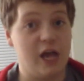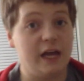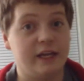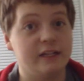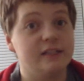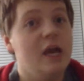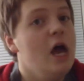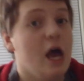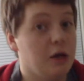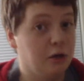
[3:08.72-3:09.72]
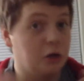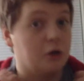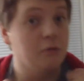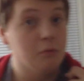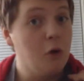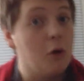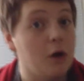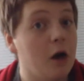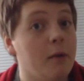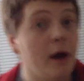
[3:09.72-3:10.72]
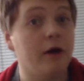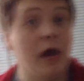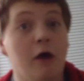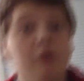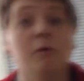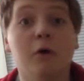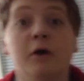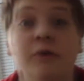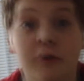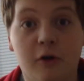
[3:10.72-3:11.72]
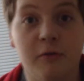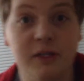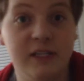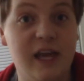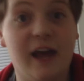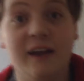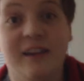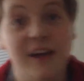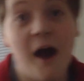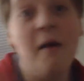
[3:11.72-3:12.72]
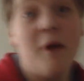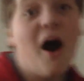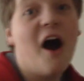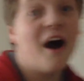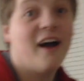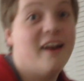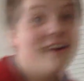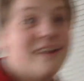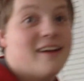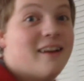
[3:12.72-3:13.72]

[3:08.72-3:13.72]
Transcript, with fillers: jackets and learn more about how to work a thermostat. Come on!